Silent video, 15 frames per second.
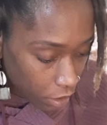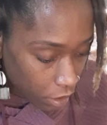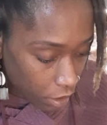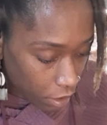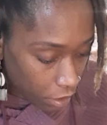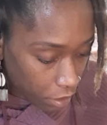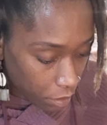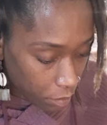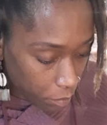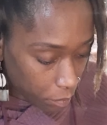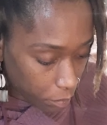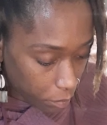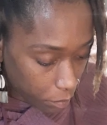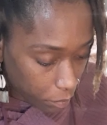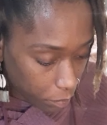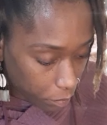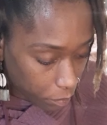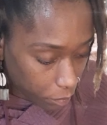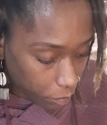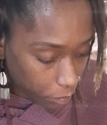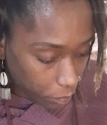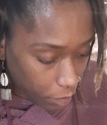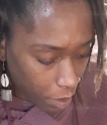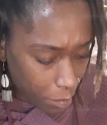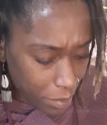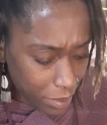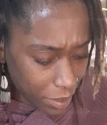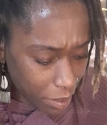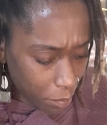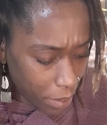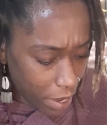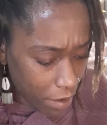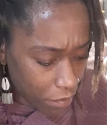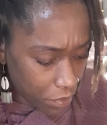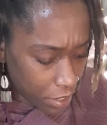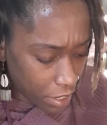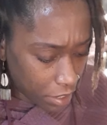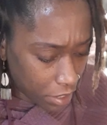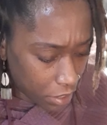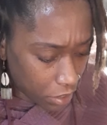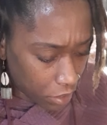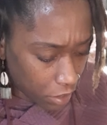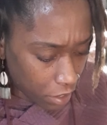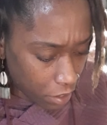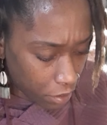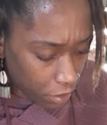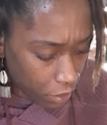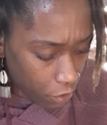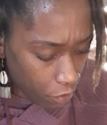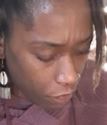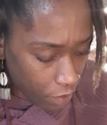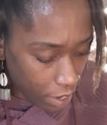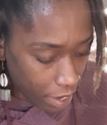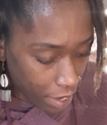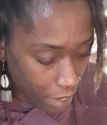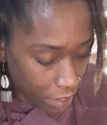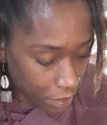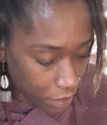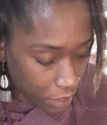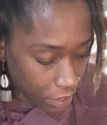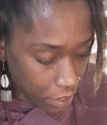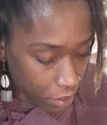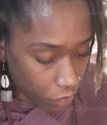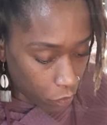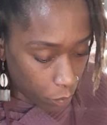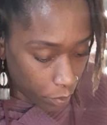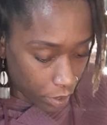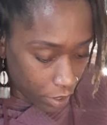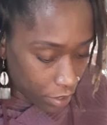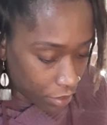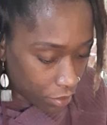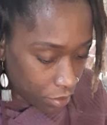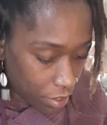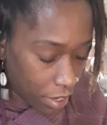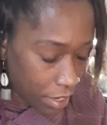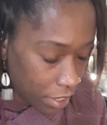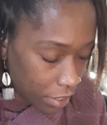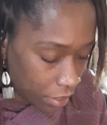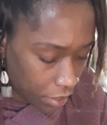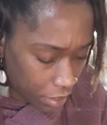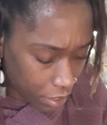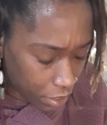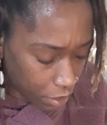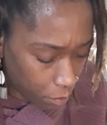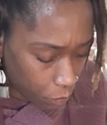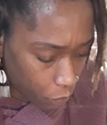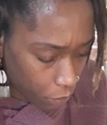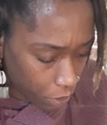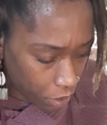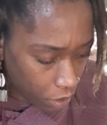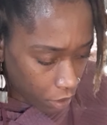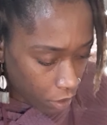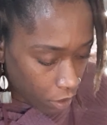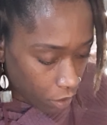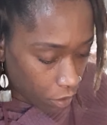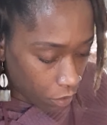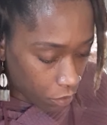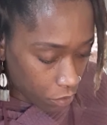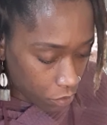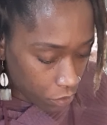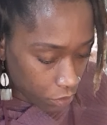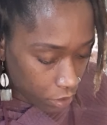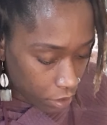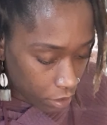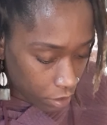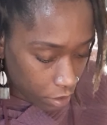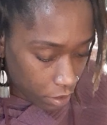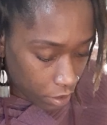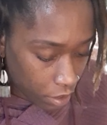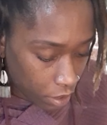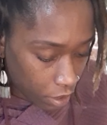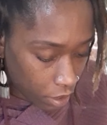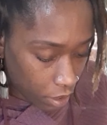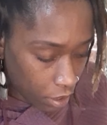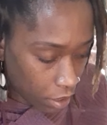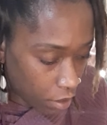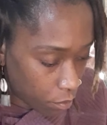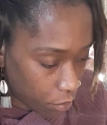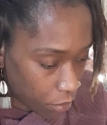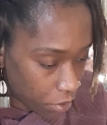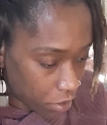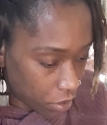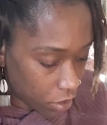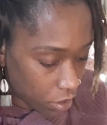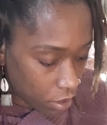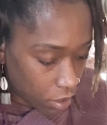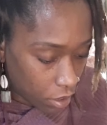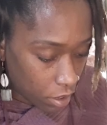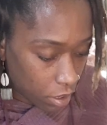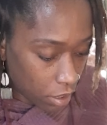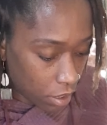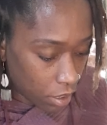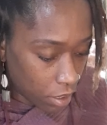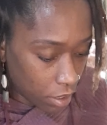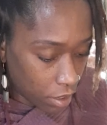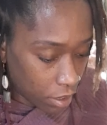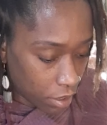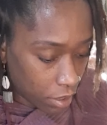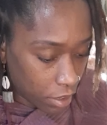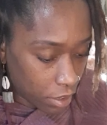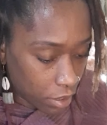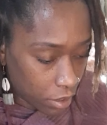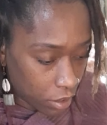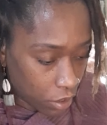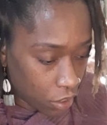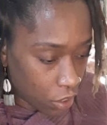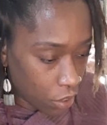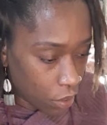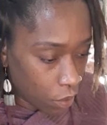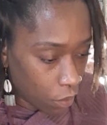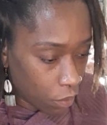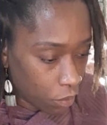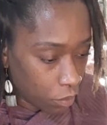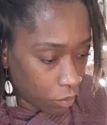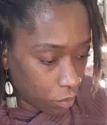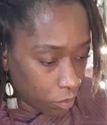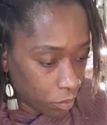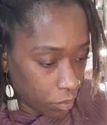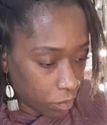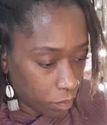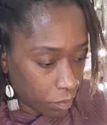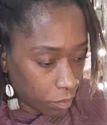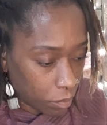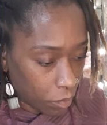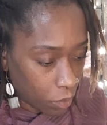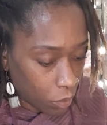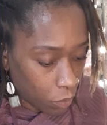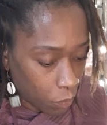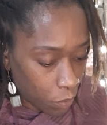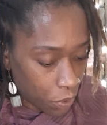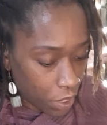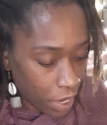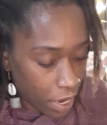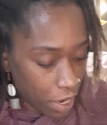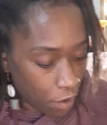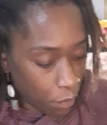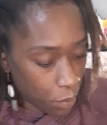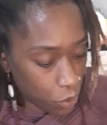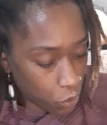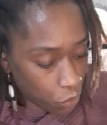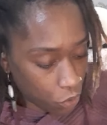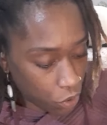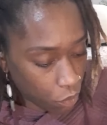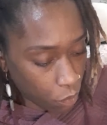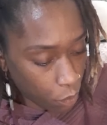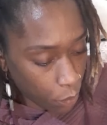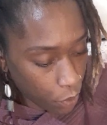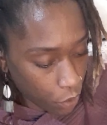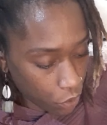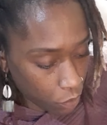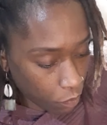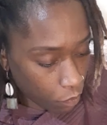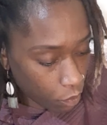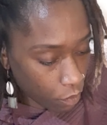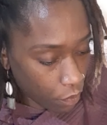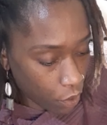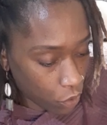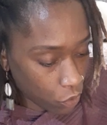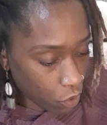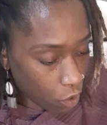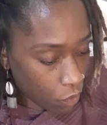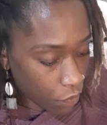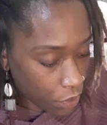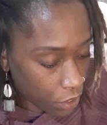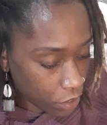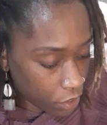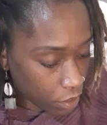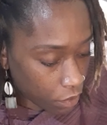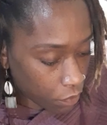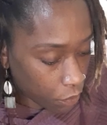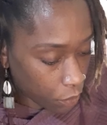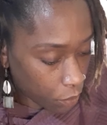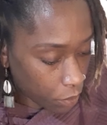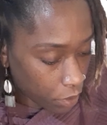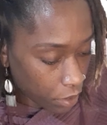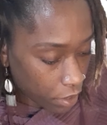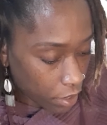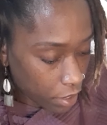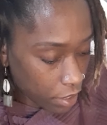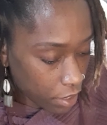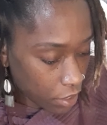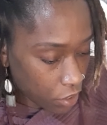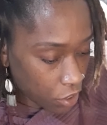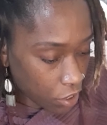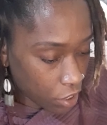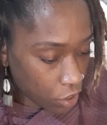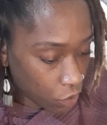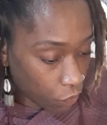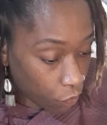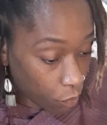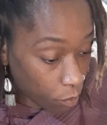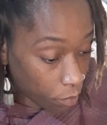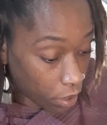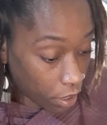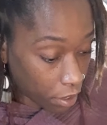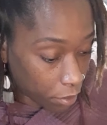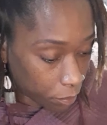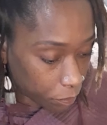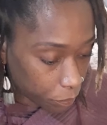Um, I'm gonna, I'm gonna have to take this clarifying the devil because I didn't need any more on the Empress, and you know, with the Eight of Pentacles in rever reverse over the devil, is just for me